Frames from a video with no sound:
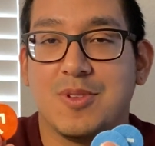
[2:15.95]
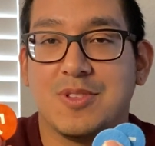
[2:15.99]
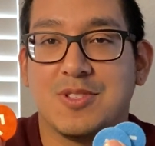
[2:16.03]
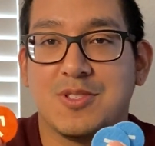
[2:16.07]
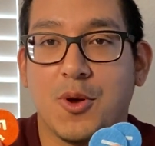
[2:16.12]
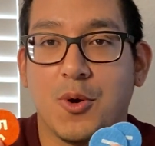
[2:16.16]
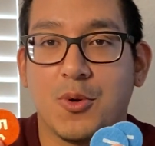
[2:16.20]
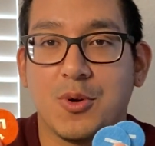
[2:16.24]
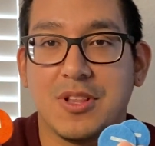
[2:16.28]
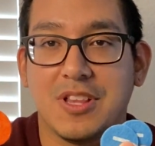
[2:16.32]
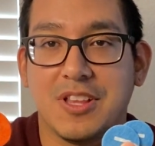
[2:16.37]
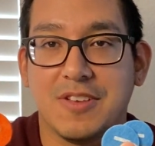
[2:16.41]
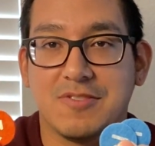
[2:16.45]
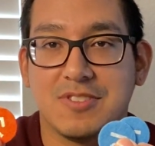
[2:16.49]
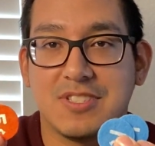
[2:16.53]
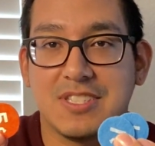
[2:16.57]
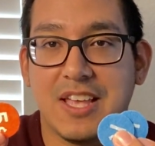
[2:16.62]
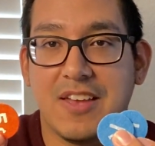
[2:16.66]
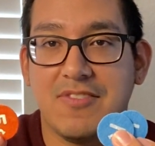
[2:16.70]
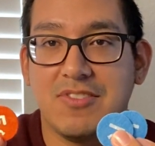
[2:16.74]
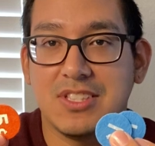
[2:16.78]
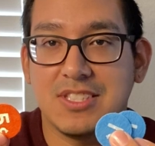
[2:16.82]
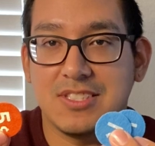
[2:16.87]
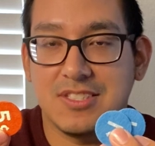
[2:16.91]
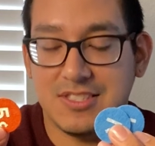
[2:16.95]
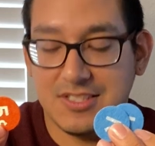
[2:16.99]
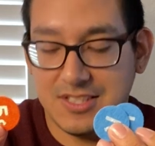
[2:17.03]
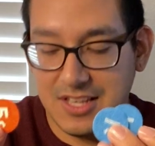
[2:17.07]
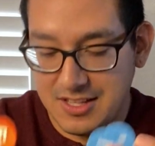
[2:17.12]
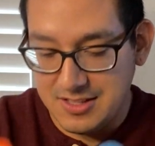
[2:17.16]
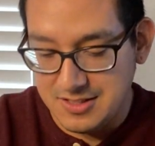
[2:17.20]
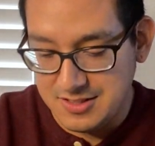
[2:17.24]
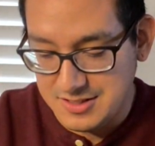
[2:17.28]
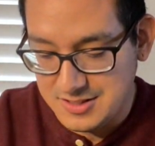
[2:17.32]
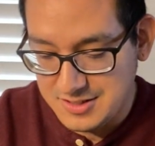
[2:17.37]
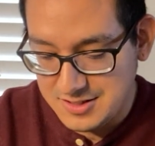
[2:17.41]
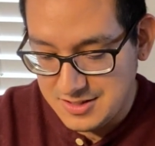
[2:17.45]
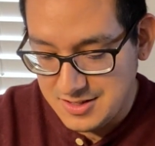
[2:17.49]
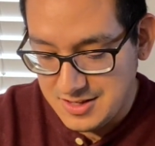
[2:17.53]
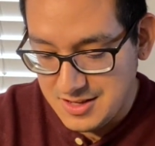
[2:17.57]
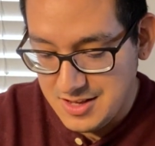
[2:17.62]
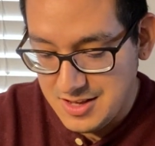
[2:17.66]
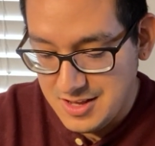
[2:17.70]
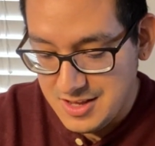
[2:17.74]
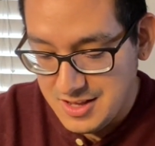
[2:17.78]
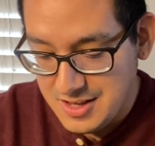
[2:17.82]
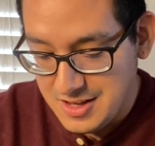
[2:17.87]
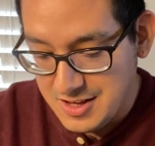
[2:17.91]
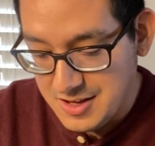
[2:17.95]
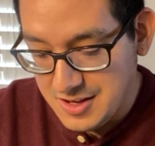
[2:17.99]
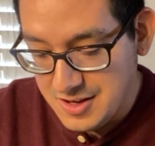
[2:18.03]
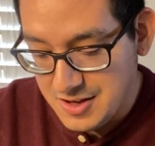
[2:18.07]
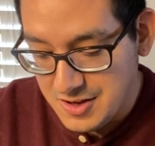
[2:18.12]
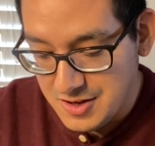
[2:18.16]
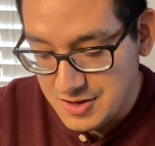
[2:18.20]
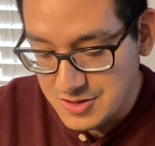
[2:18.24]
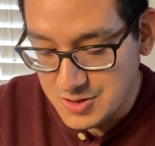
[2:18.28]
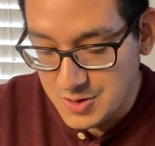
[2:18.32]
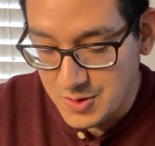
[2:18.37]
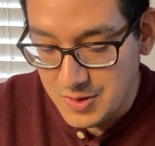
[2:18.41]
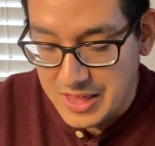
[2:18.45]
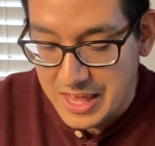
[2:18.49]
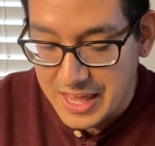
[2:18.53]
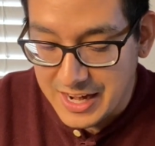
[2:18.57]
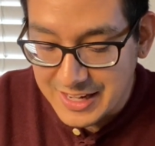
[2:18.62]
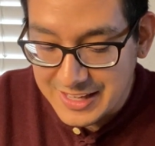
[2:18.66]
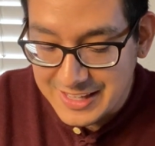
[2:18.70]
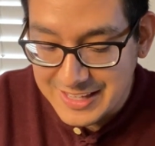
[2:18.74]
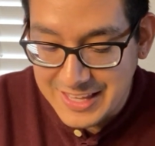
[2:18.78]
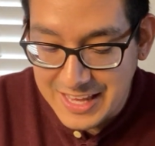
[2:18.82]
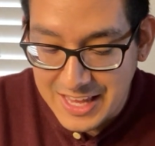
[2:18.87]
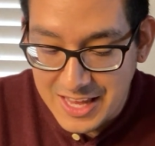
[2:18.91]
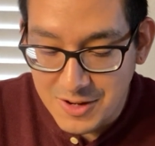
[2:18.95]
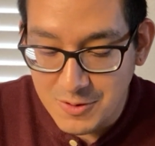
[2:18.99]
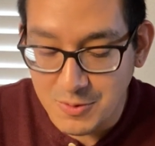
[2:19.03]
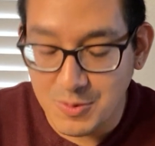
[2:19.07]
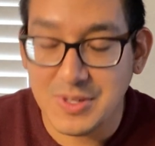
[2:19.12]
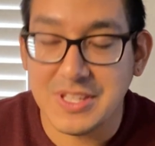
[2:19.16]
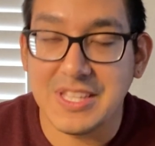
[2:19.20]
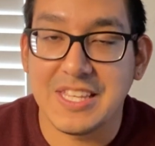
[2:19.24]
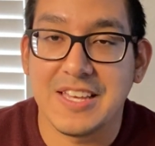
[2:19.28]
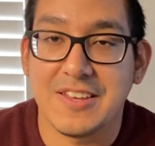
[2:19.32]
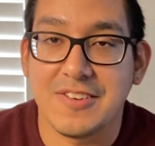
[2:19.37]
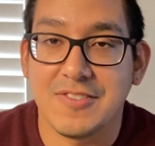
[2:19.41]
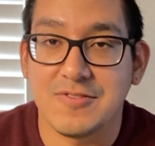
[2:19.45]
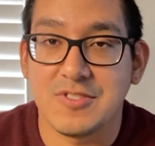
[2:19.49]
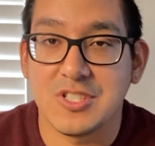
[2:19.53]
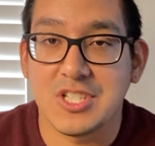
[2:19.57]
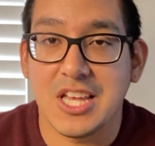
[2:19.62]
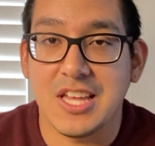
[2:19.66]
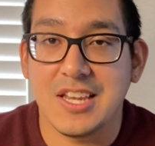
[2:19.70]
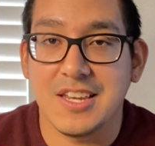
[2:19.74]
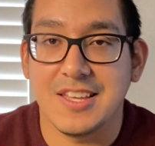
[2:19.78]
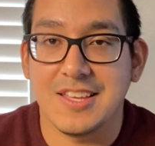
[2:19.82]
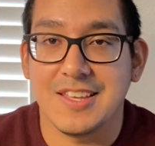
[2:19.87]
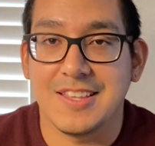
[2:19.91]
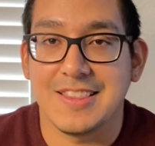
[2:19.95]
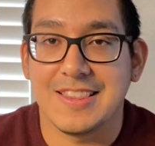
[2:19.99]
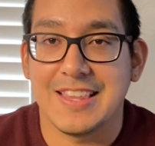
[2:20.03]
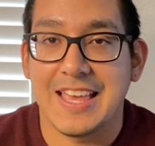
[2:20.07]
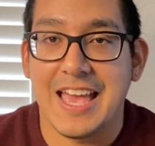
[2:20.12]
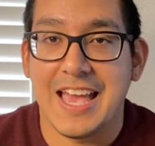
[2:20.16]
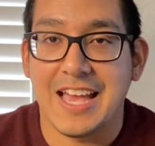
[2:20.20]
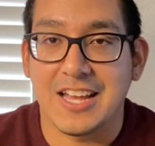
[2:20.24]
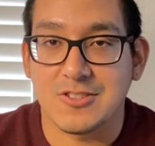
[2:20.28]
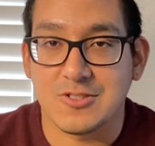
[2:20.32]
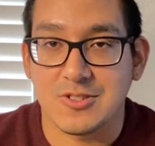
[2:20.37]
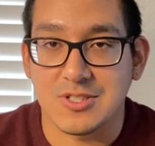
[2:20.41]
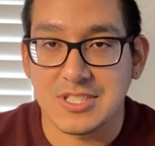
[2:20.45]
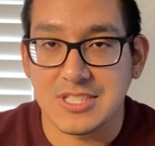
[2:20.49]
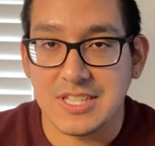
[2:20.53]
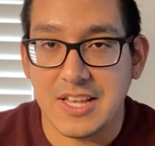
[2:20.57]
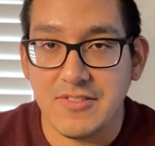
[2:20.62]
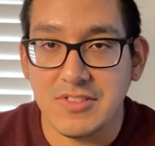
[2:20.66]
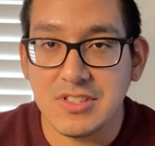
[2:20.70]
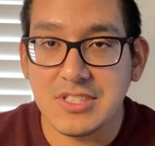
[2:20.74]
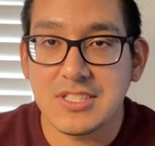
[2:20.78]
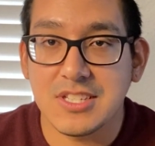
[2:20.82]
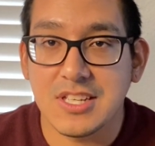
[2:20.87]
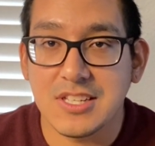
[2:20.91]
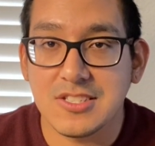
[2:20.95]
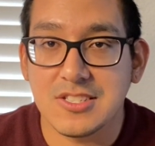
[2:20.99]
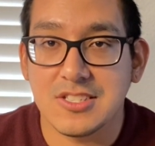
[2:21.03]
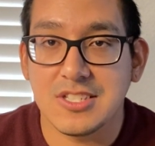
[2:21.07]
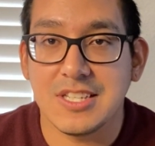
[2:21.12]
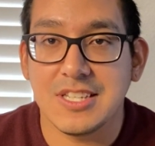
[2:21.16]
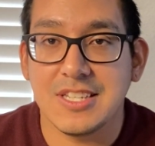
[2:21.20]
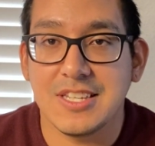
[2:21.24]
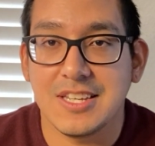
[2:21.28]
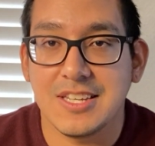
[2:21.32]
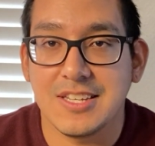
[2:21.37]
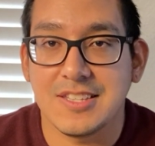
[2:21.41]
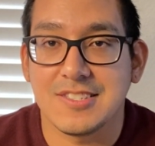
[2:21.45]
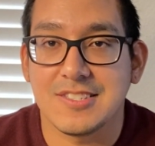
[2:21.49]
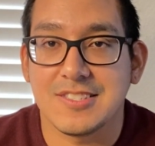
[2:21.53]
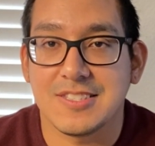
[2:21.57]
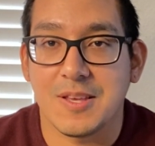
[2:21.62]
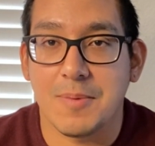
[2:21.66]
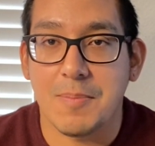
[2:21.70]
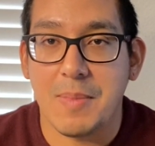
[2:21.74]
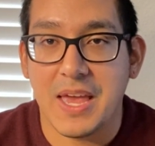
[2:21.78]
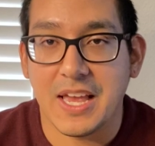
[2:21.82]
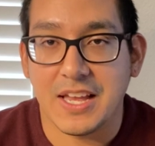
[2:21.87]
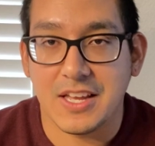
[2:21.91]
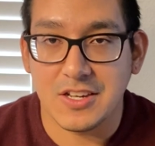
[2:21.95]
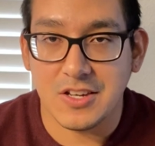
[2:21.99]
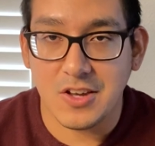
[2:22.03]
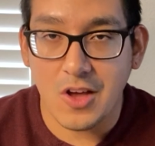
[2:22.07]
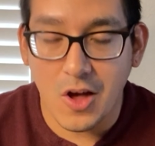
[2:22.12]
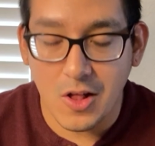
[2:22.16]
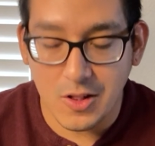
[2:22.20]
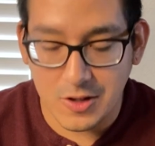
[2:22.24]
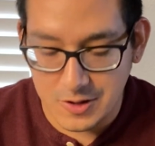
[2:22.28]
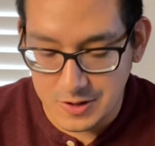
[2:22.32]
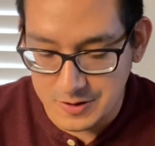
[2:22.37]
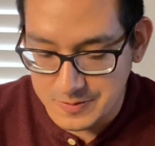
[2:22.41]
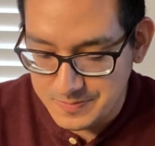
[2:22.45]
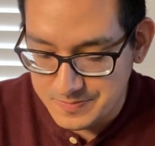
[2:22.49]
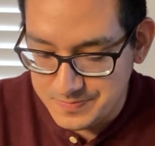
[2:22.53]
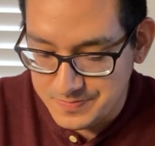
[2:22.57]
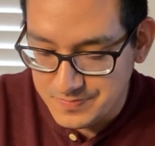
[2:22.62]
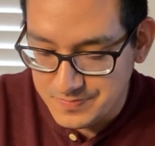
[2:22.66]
Total of 7 cents. So that again would give Jenny the extra 7 cents she needs to make $1.